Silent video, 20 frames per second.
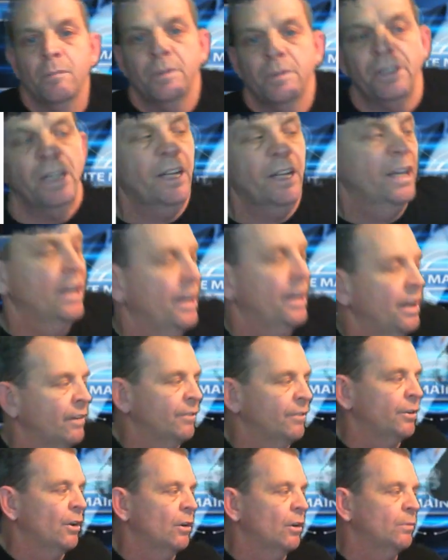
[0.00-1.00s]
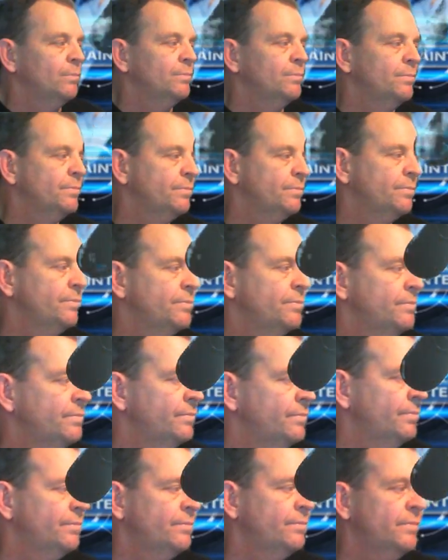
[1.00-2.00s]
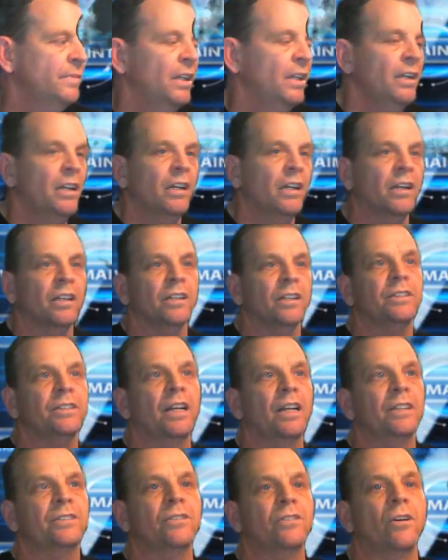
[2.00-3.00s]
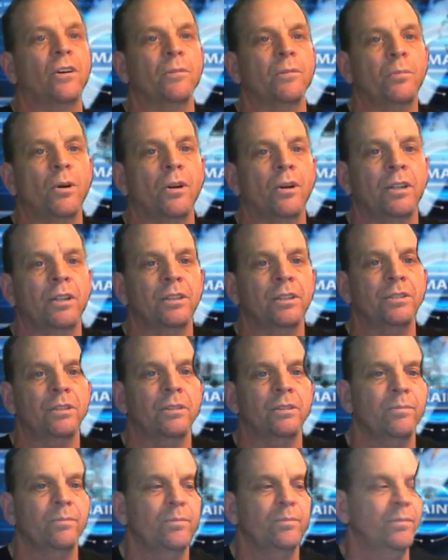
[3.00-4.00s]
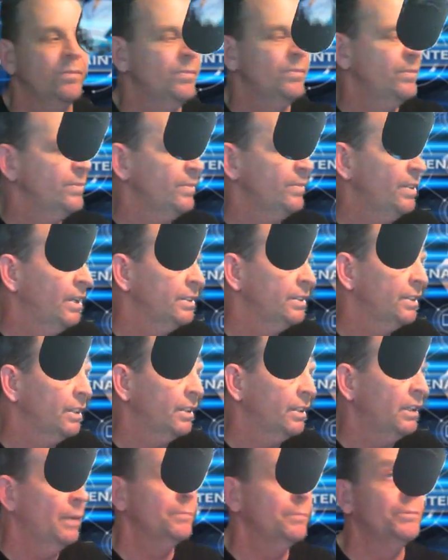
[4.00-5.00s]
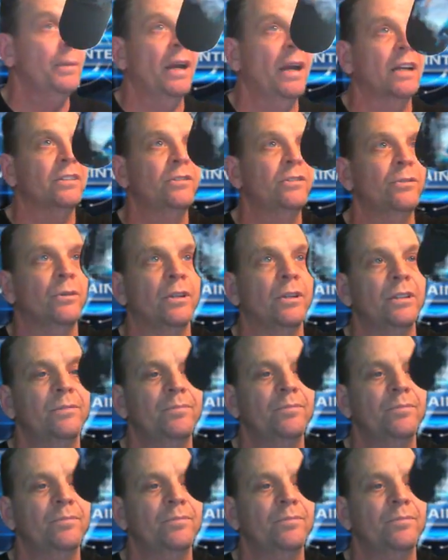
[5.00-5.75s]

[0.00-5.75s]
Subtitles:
And again, I never know, because that's the hard part is it comes back to it.